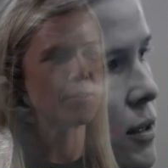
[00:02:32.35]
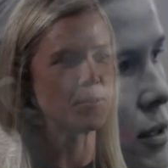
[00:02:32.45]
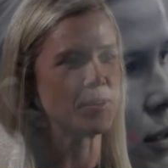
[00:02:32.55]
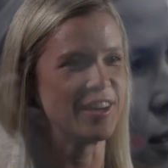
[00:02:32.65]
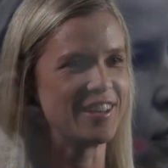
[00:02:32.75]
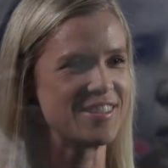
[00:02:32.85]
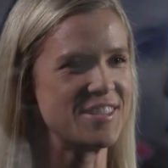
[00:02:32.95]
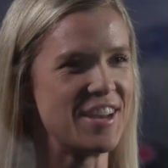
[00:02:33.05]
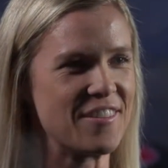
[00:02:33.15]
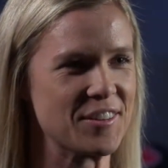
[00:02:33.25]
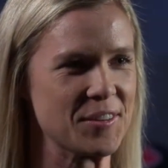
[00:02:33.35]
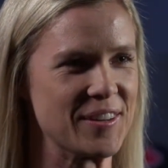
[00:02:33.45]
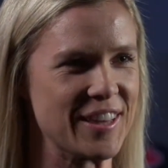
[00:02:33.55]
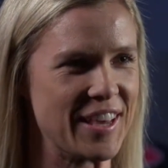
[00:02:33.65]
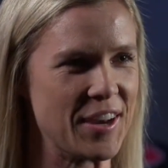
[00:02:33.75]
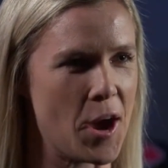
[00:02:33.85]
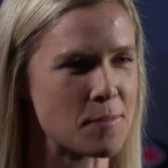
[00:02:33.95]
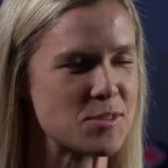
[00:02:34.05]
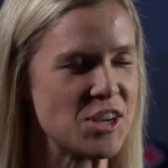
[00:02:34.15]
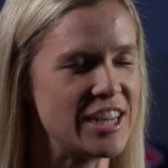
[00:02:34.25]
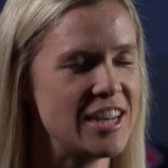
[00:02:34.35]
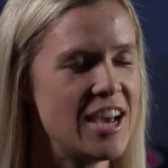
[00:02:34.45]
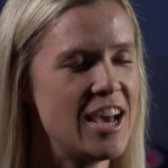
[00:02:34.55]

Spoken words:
was never really an option.